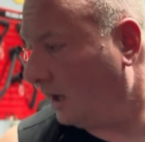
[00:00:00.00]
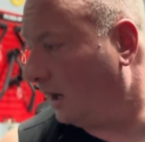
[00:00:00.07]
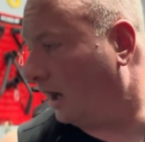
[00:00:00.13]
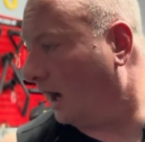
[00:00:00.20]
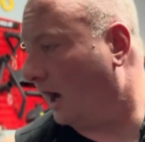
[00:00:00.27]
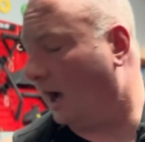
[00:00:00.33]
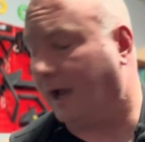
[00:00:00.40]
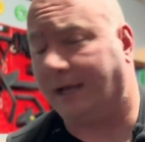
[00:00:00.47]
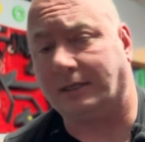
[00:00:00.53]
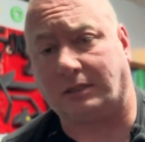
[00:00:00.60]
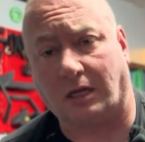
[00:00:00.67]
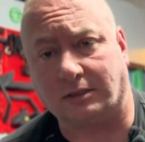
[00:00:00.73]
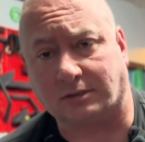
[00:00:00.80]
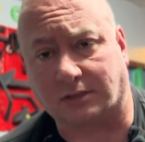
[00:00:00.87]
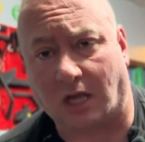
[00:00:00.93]
It
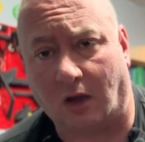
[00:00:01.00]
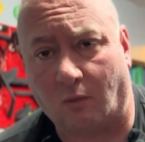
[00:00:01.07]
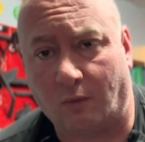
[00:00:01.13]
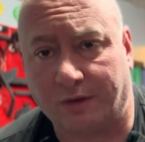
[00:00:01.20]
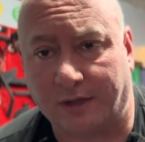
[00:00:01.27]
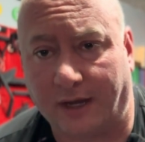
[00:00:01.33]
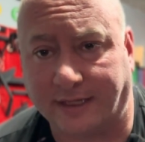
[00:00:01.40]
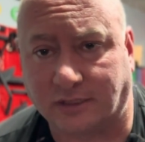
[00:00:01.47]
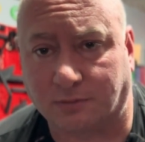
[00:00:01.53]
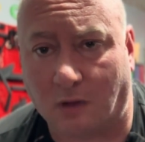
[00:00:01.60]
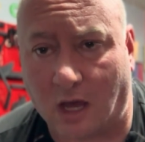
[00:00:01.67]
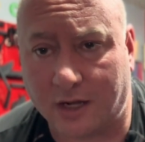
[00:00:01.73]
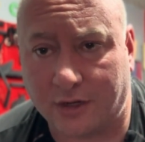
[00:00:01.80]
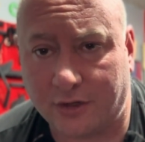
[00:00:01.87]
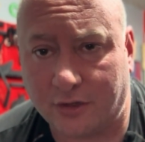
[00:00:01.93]
does come with a nice
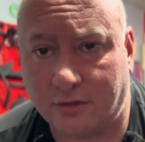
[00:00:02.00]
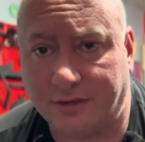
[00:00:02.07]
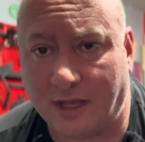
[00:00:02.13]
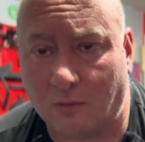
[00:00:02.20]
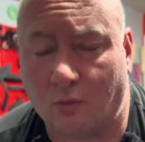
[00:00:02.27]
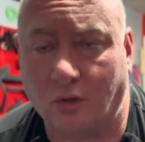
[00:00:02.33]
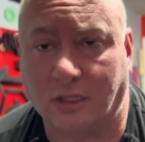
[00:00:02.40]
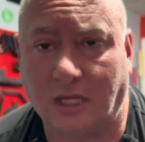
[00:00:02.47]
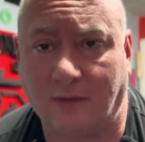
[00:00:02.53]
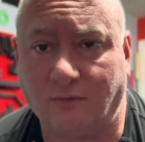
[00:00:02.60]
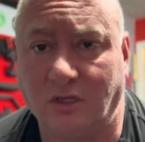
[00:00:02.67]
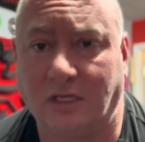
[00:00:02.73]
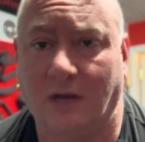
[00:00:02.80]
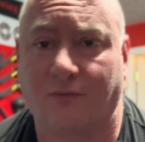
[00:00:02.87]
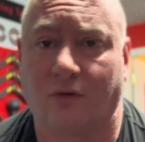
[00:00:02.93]
monitor that will give
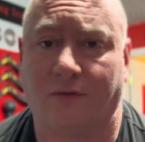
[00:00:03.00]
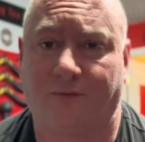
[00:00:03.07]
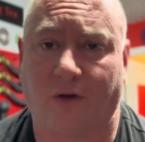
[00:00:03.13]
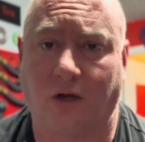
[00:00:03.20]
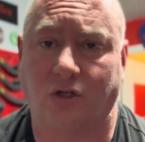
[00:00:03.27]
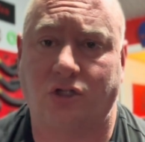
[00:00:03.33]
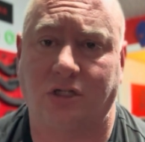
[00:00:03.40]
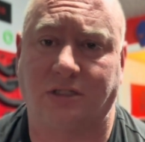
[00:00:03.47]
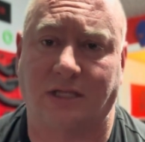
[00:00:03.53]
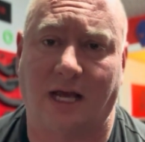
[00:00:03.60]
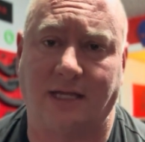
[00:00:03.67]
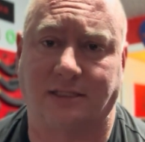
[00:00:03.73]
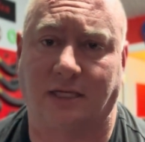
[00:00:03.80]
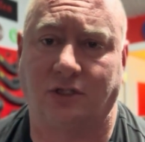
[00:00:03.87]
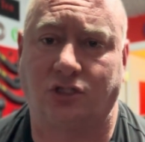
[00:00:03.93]
you different functions
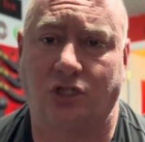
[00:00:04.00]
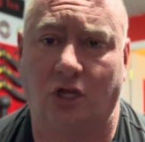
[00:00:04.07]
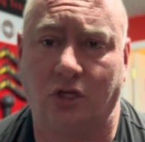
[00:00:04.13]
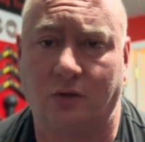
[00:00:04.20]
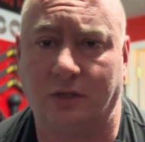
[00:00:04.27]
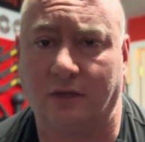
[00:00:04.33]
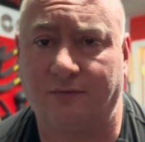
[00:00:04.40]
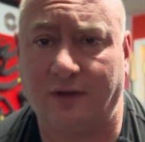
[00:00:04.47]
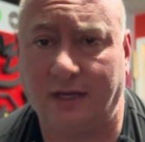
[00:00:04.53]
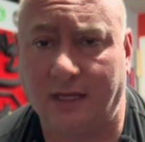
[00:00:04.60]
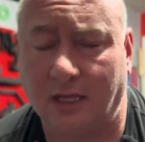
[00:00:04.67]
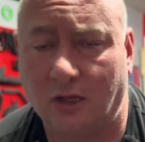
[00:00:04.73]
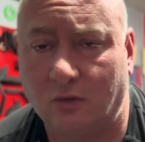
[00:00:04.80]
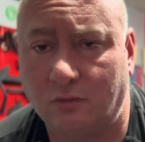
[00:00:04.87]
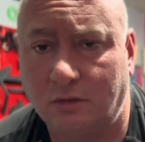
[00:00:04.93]
as I show you in the
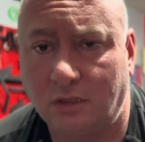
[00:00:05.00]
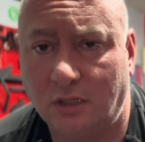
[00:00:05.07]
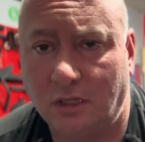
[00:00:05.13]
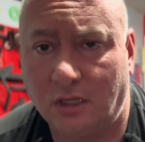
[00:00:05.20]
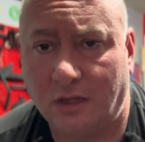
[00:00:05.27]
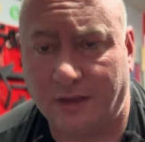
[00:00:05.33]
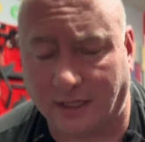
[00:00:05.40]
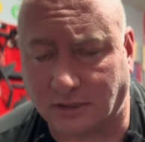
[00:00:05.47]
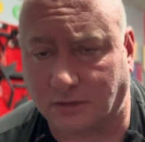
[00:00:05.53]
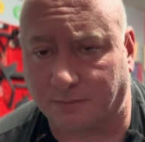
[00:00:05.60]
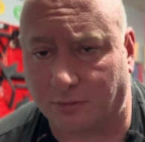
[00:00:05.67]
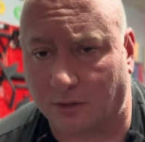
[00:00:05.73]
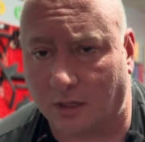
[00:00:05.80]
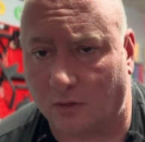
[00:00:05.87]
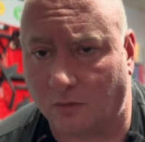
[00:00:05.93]
video. That's a
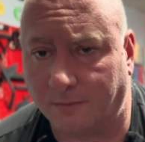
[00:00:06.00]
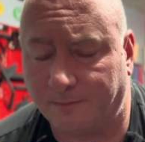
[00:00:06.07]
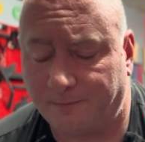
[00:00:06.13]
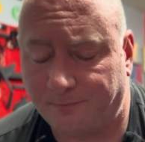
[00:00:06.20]
pro.